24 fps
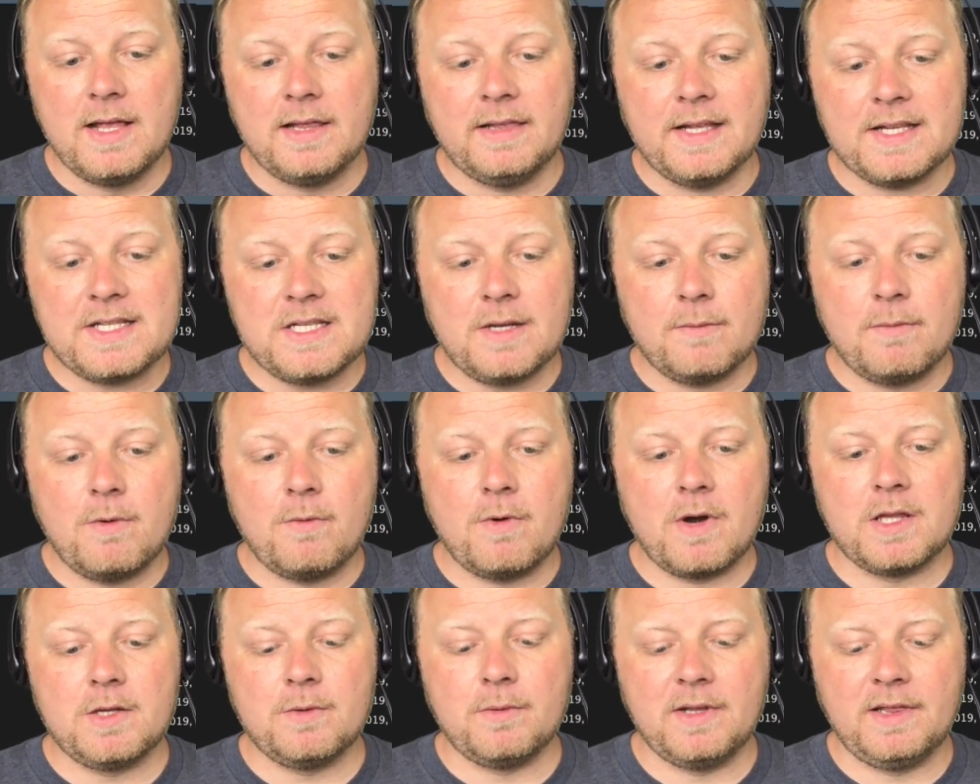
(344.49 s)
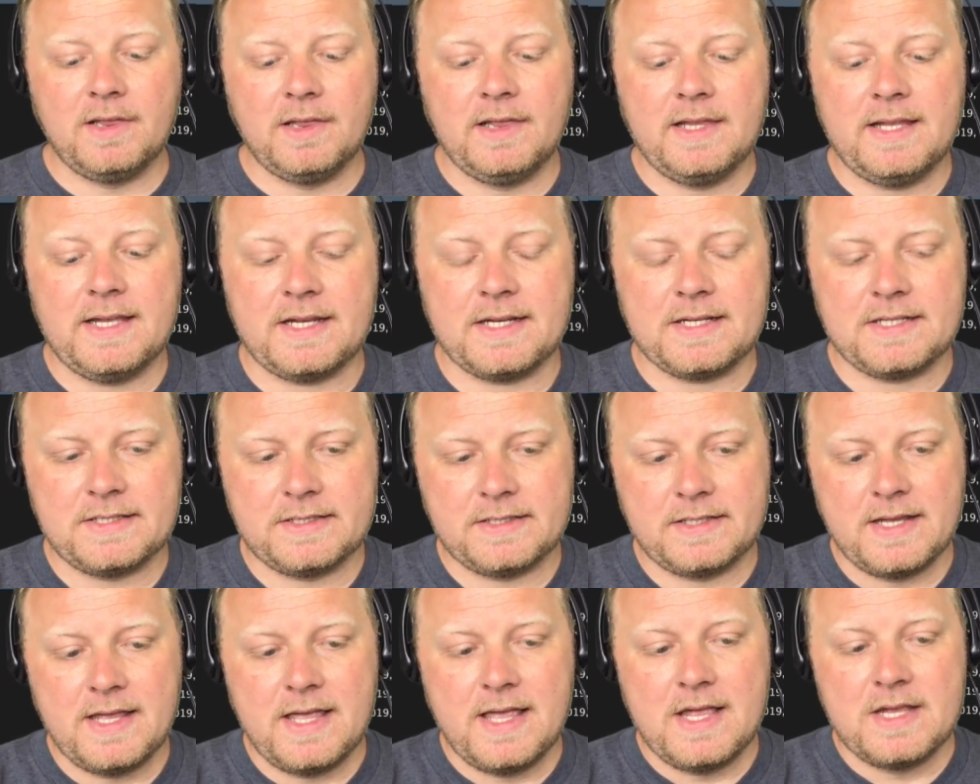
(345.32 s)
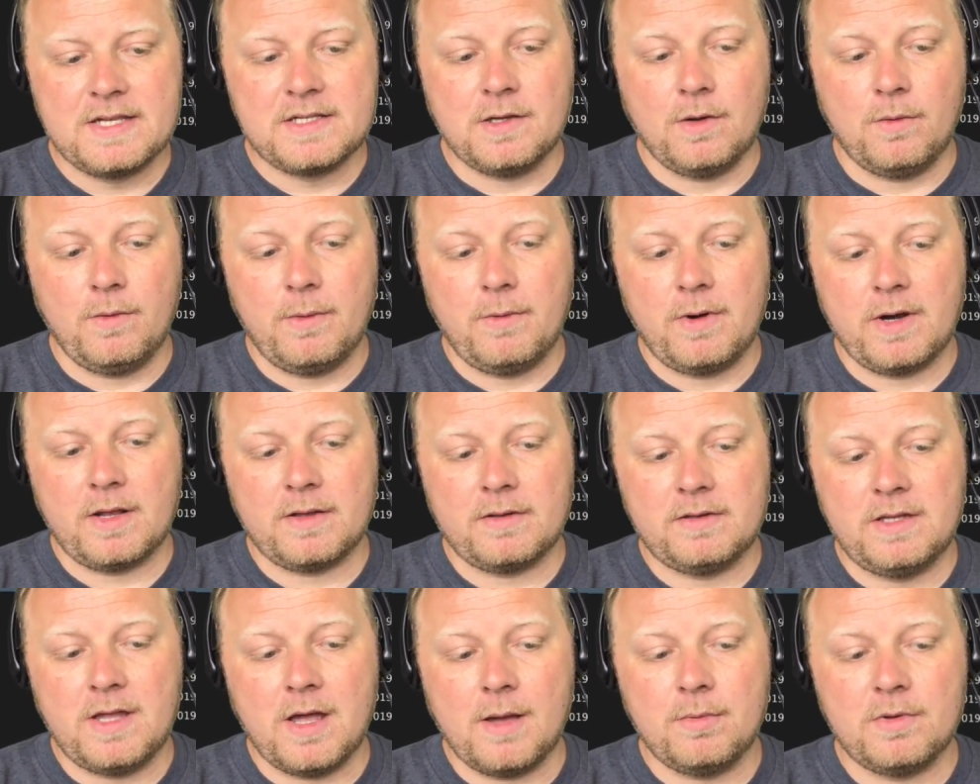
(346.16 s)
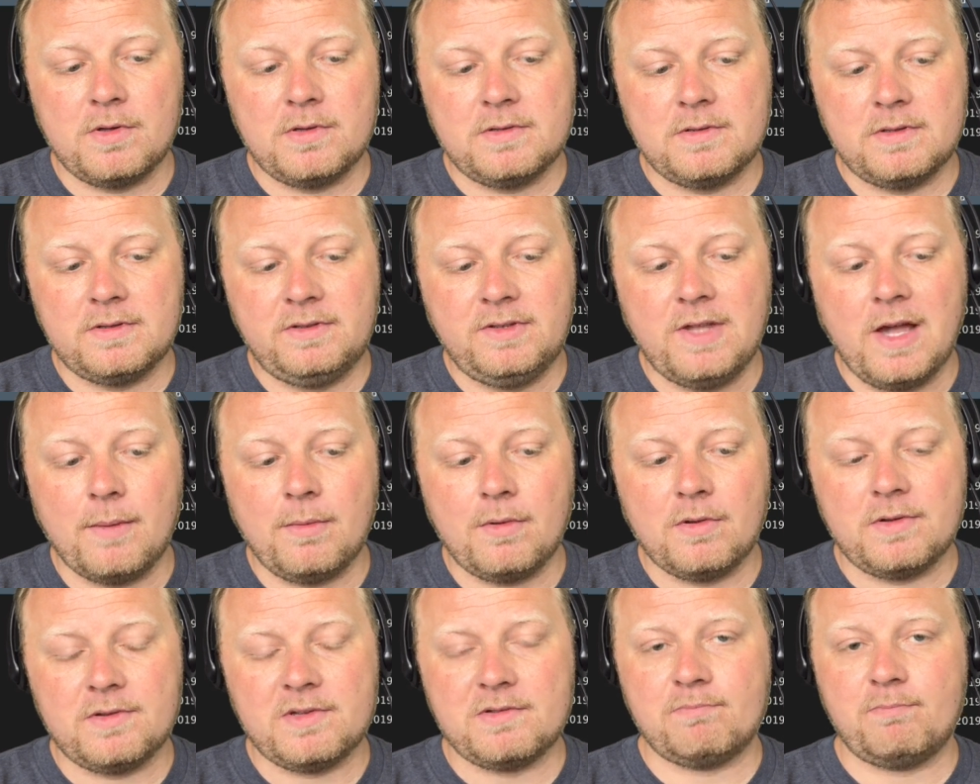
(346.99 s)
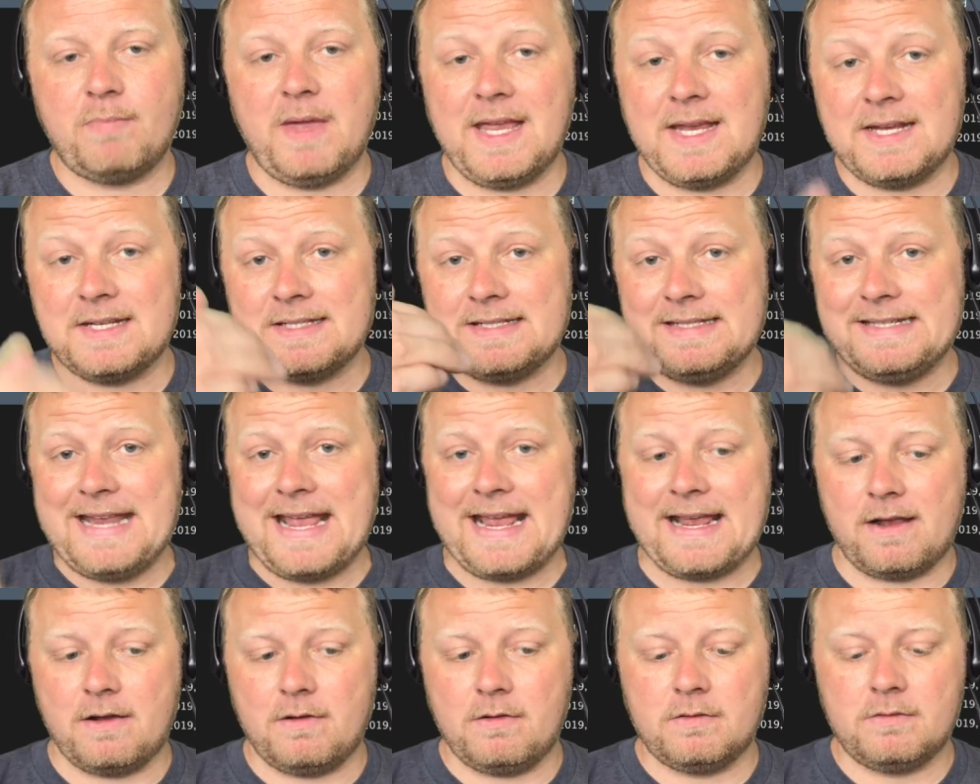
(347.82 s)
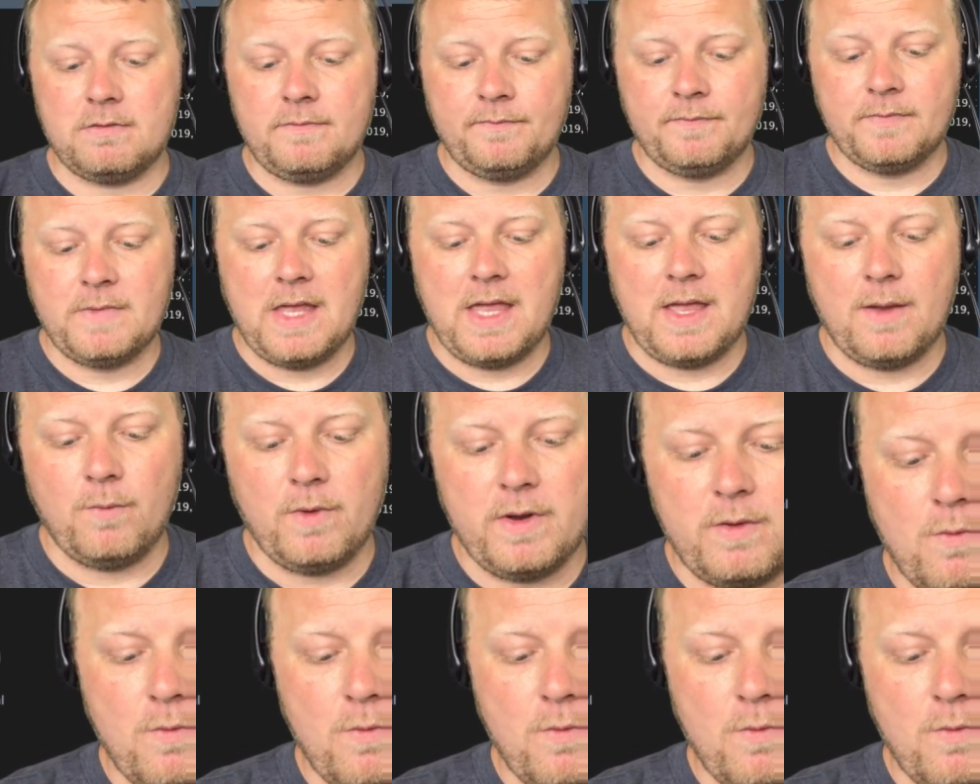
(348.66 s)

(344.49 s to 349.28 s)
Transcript: Let's say we want to do a list. So we want to double space down, and